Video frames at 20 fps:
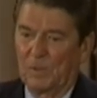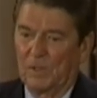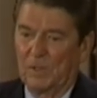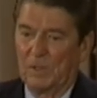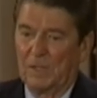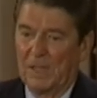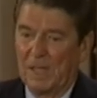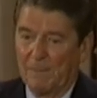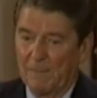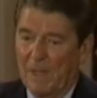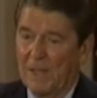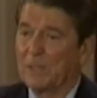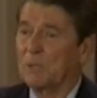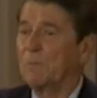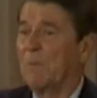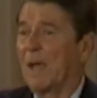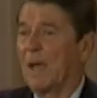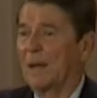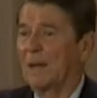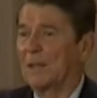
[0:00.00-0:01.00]
The
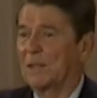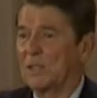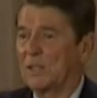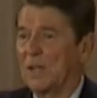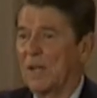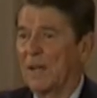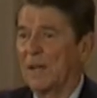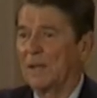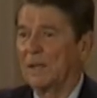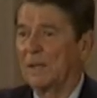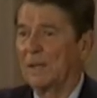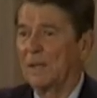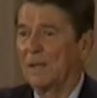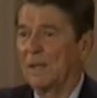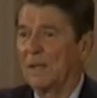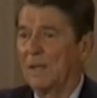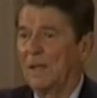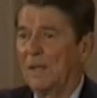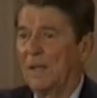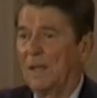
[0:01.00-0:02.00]
MX battle is on.
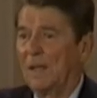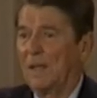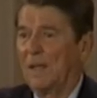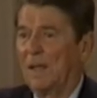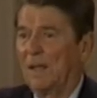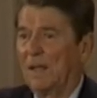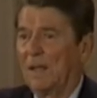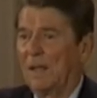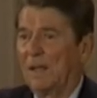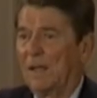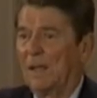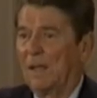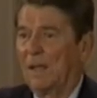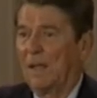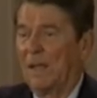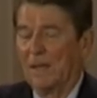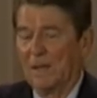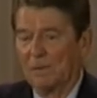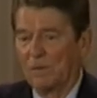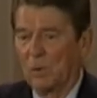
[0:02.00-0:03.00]

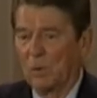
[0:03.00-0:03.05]
And